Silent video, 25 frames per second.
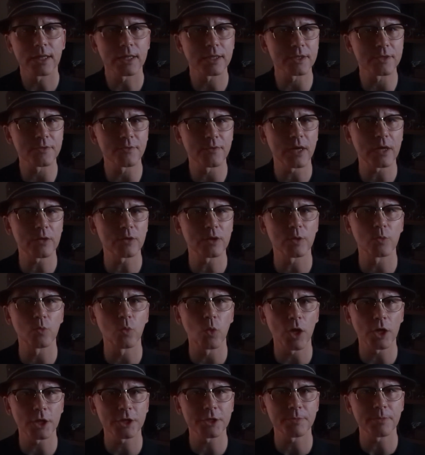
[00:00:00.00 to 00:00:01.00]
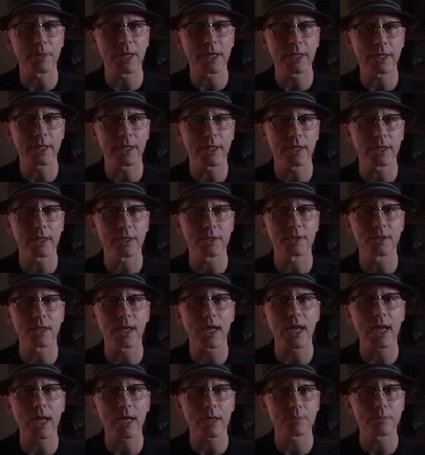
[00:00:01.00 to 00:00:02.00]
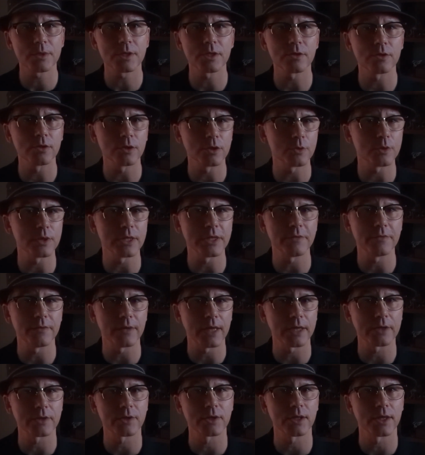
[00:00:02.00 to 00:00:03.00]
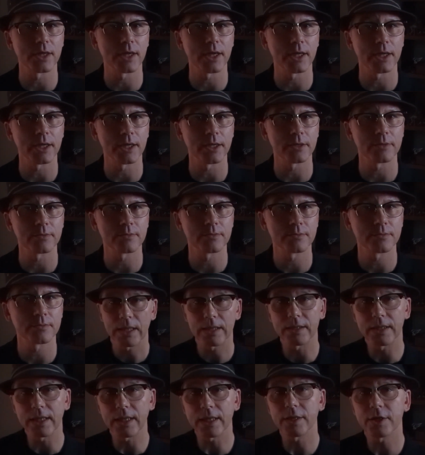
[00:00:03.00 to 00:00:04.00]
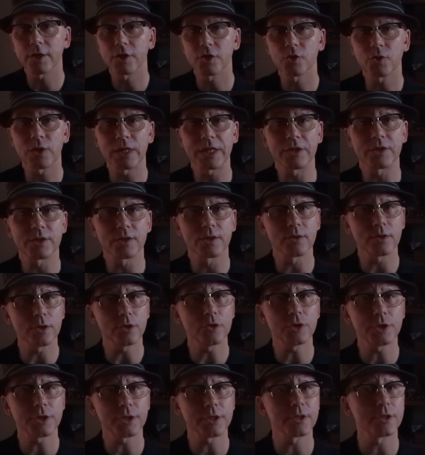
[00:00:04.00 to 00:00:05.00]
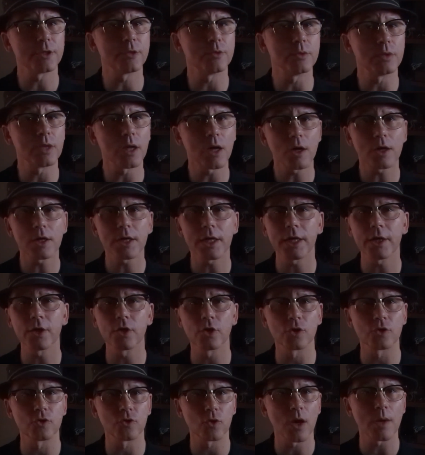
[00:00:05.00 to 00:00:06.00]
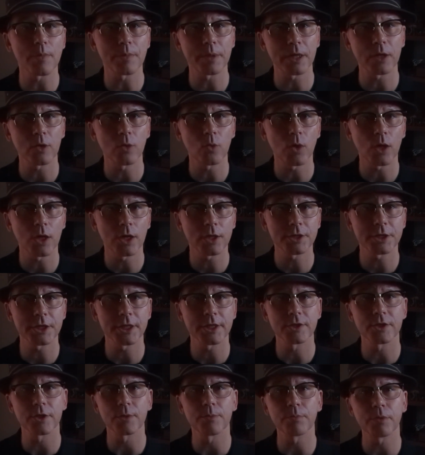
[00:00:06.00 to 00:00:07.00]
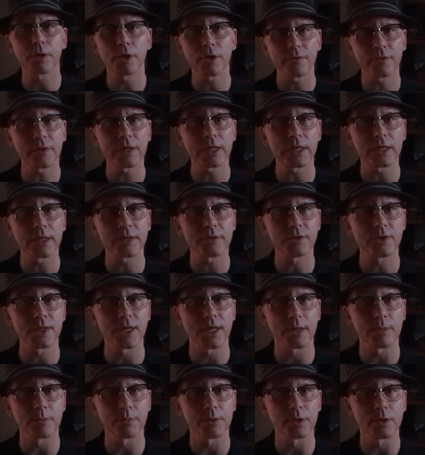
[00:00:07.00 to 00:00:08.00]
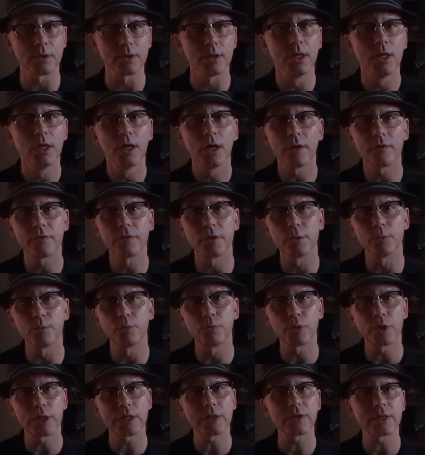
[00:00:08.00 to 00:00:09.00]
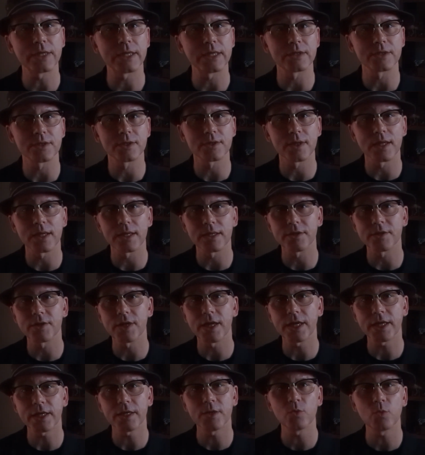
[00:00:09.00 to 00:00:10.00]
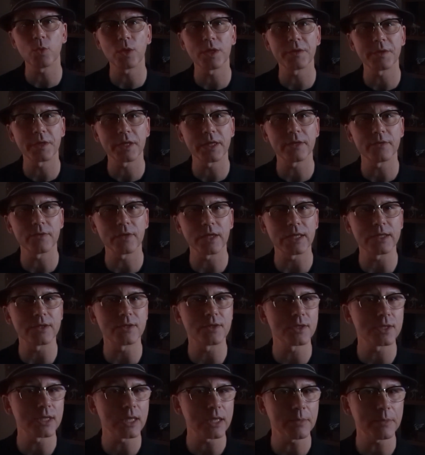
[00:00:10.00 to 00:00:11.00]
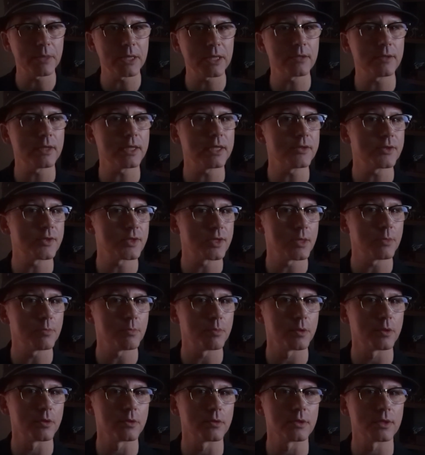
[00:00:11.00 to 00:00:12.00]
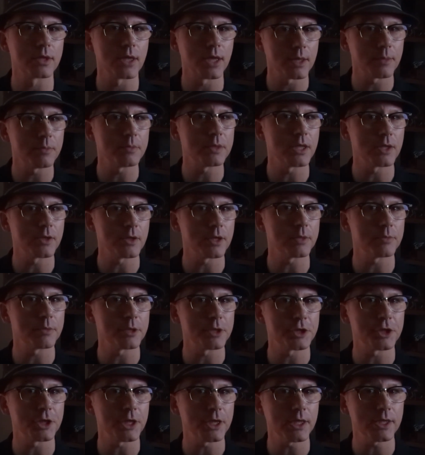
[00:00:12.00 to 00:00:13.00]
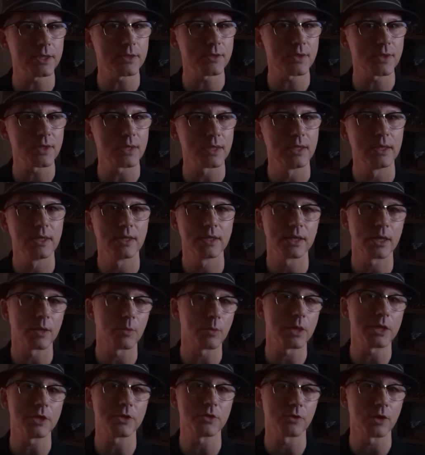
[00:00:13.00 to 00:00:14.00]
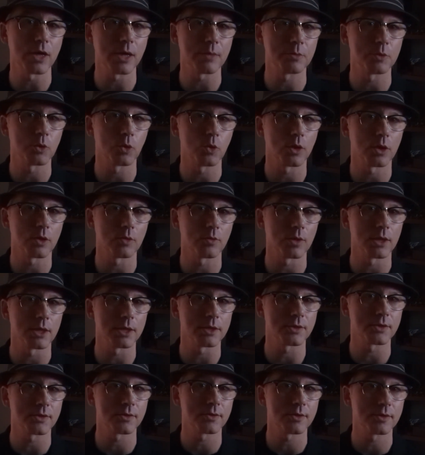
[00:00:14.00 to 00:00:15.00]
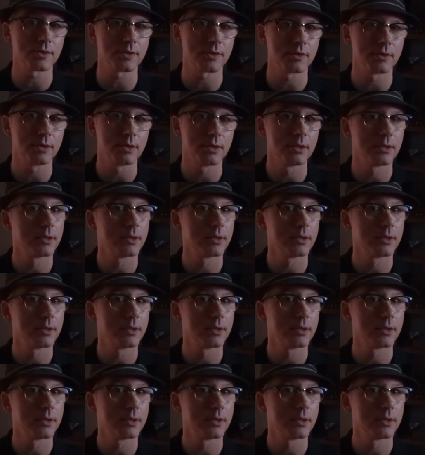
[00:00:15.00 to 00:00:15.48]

that is found in watchmaking is absolutely fascinating. In the industry, solution to knocking or dropping a watch is a perfect example of the brilliance that is hidden within these seemingly simple time-telling machines that we strap to our wrists.